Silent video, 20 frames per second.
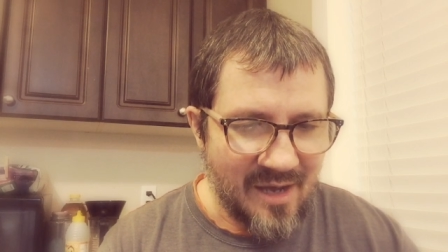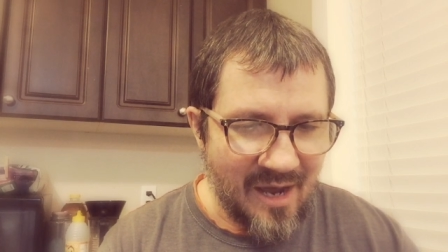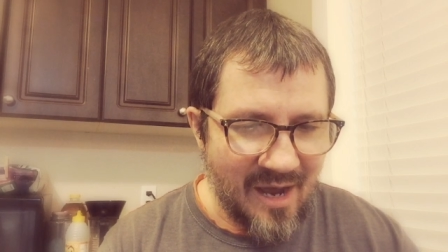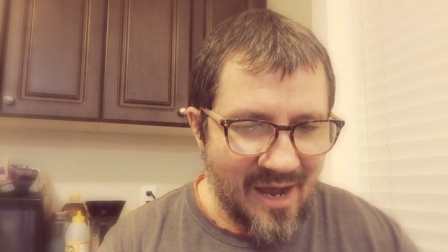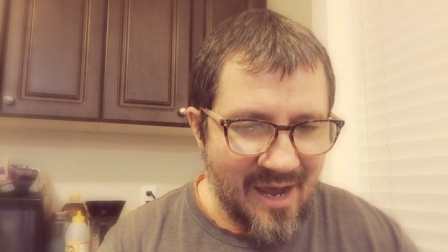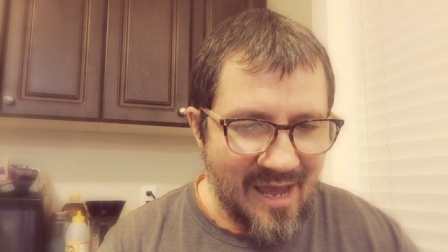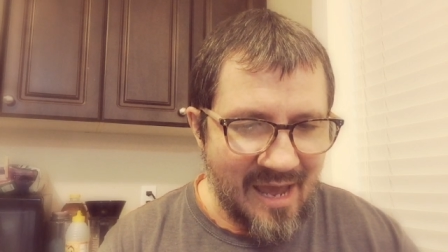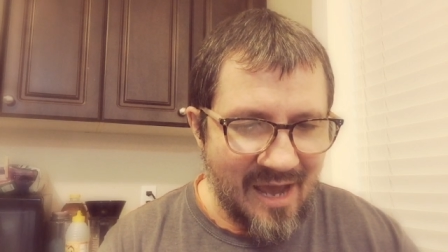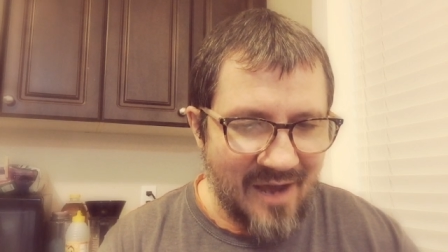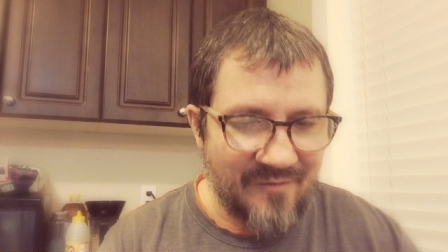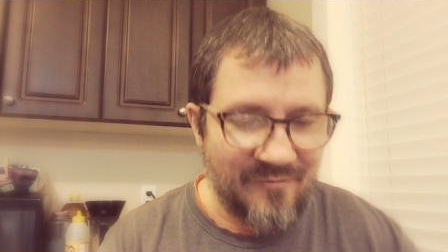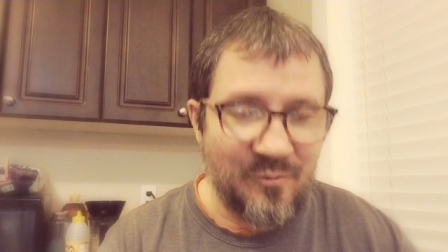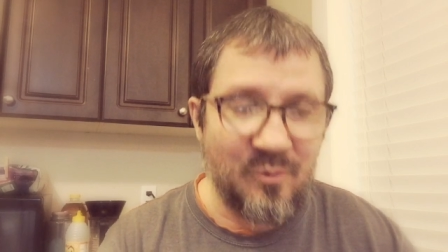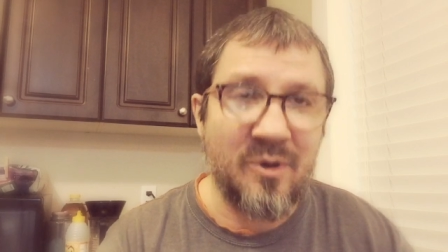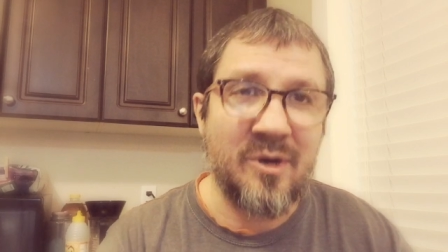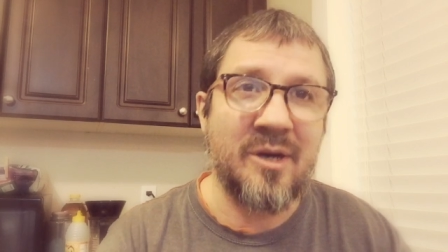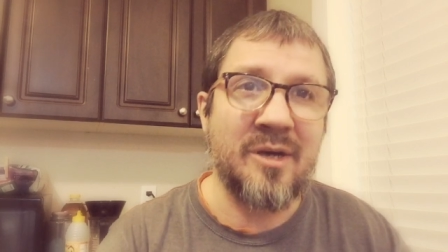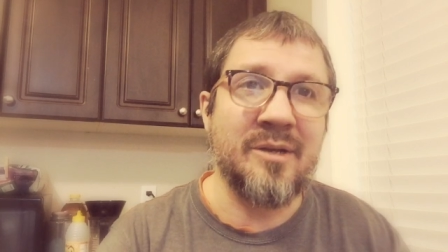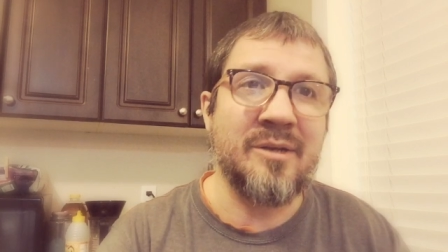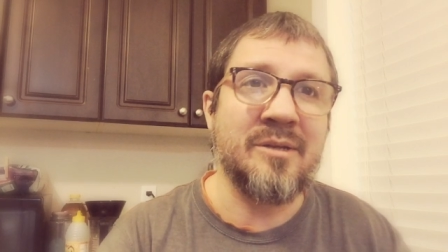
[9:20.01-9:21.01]
I have
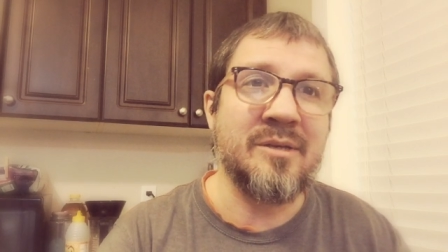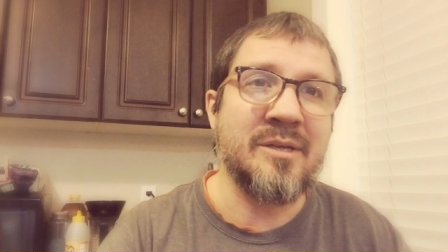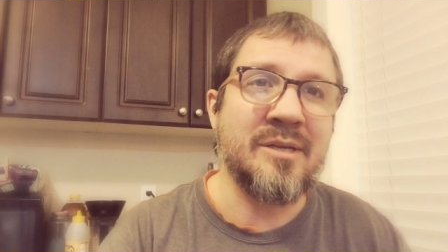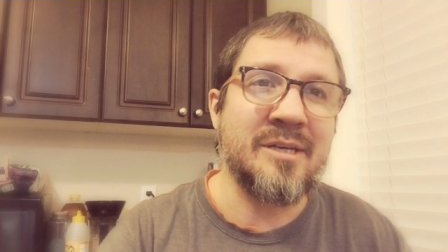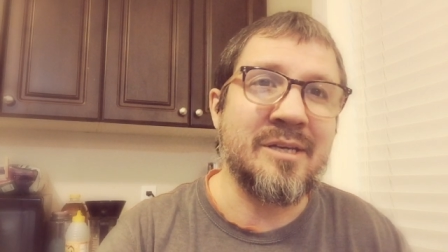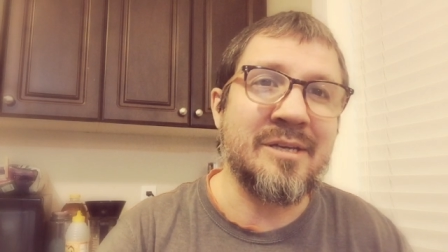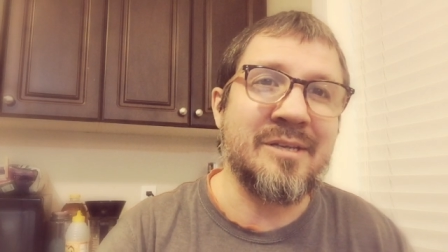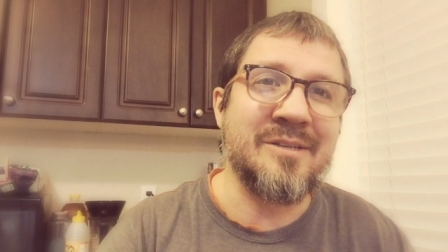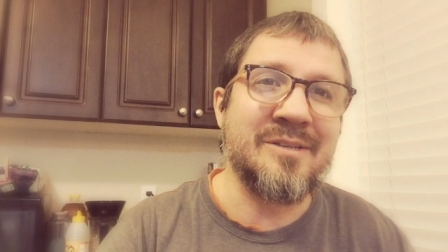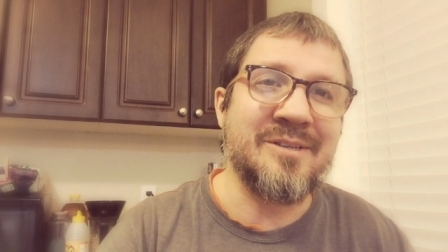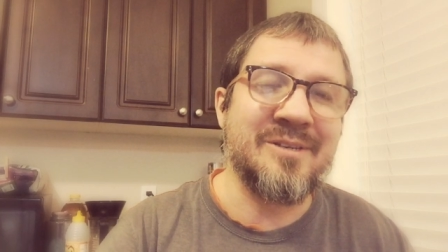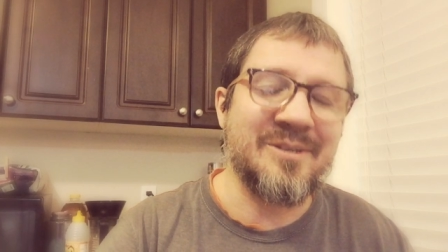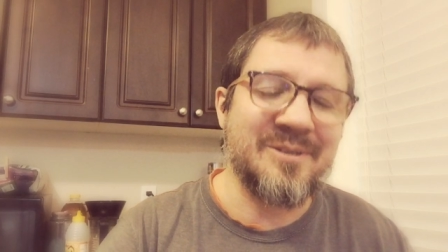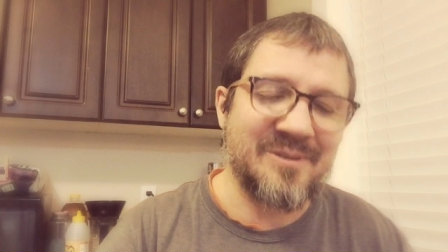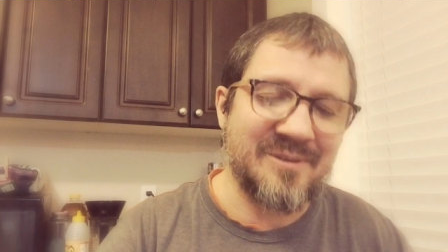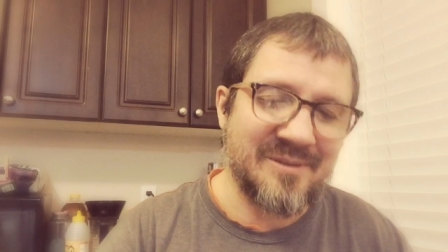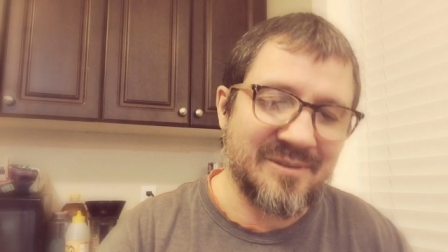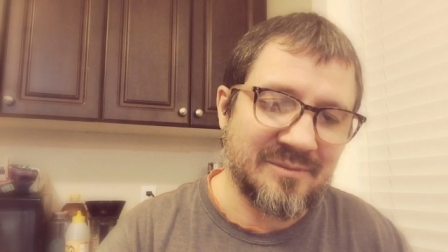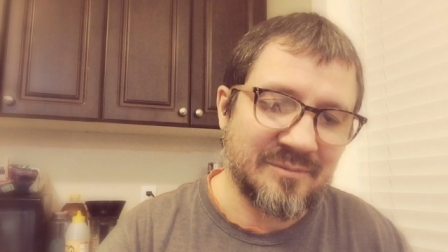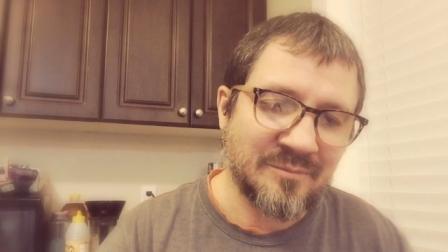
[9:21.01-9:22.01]
one in
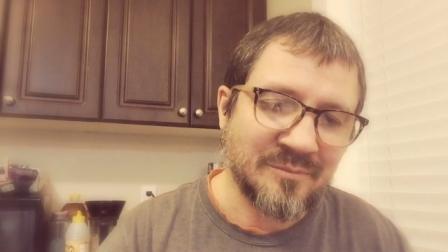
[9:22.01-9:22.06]
you.